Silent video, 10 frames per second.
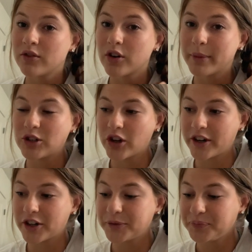for my
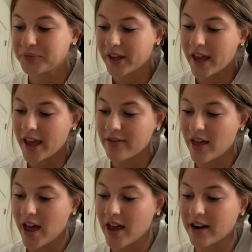trainer. And
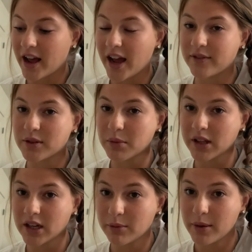then I have some
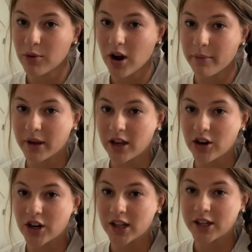cleaning people coming
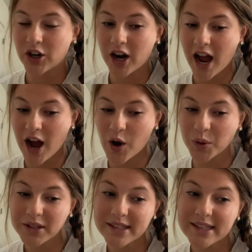here to clean our
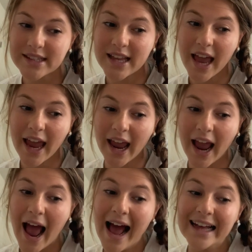house
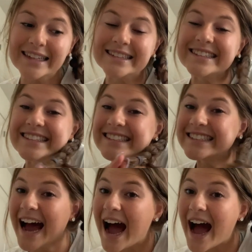
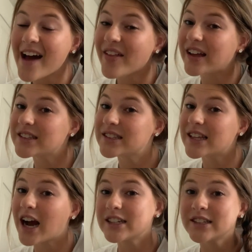and yeah that's
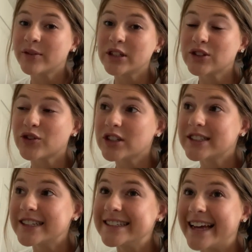the activities for
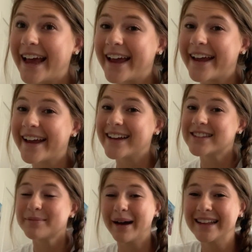today
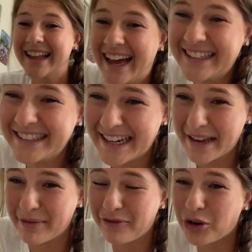it's my last
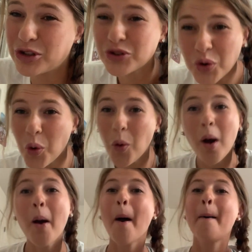day before school
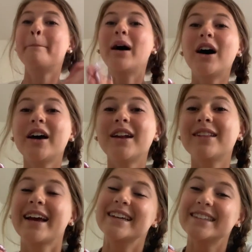but
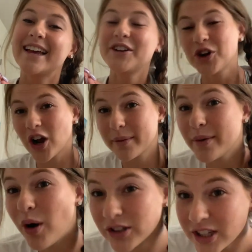like i said you're not gonna
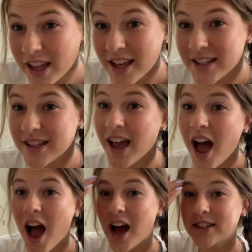be watching this
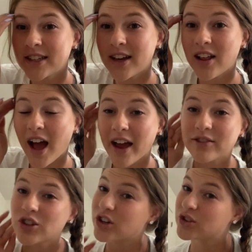until i
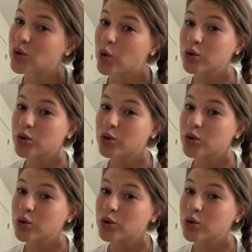have started school